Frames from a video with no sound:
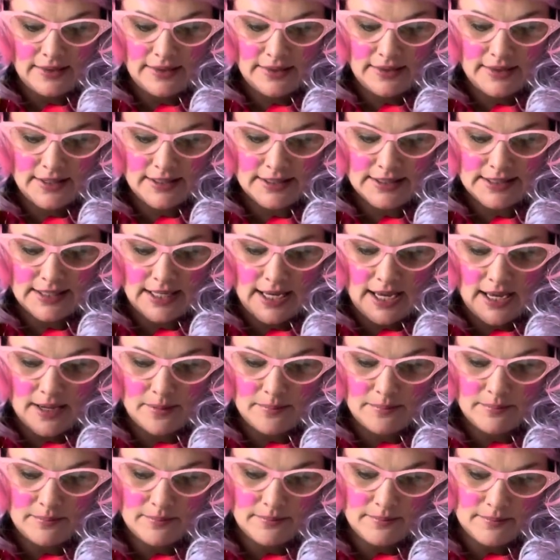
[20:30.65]
the
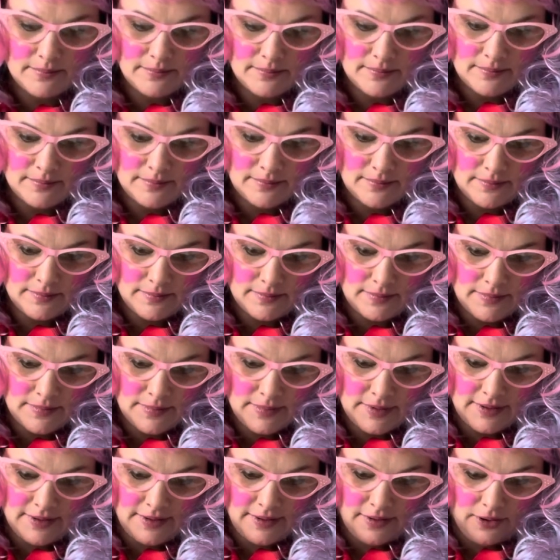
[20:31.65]
same.
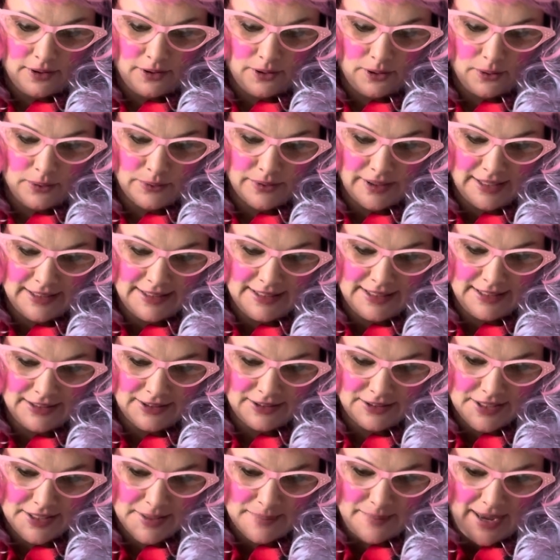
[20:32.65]
Oh, that
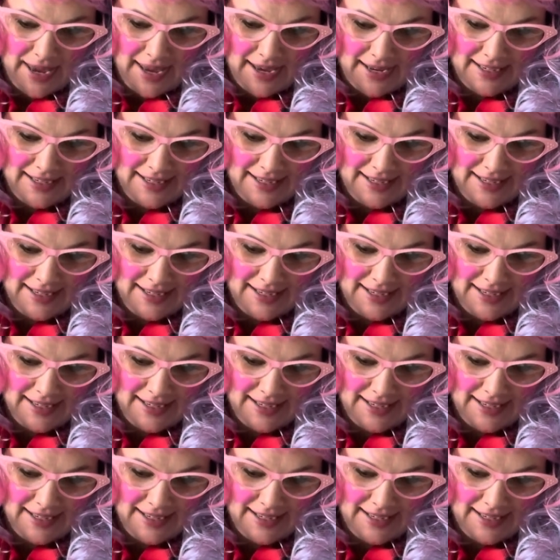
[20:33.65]
tickles, Maggie.